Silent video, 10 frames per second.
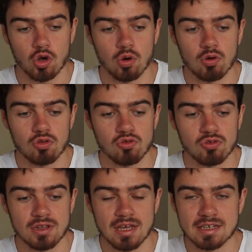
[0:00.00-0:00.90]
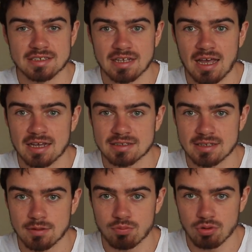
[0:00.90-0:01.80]
going through the exact
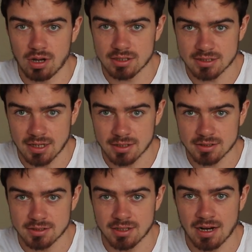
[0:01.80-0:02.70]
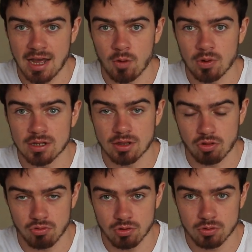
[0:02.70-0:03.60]
same process that I went
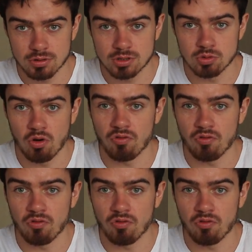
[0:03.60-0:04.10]
through to